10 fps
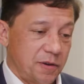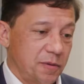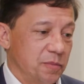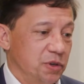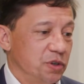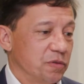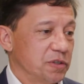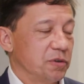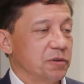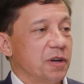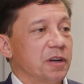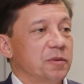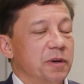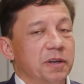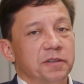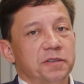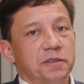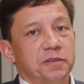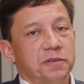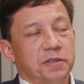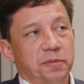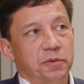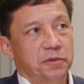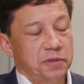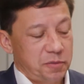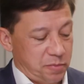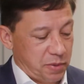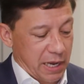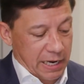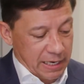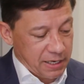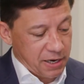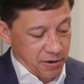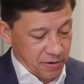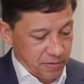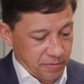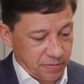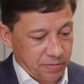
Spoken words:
maneuvers you were talking about. It's typically pain here,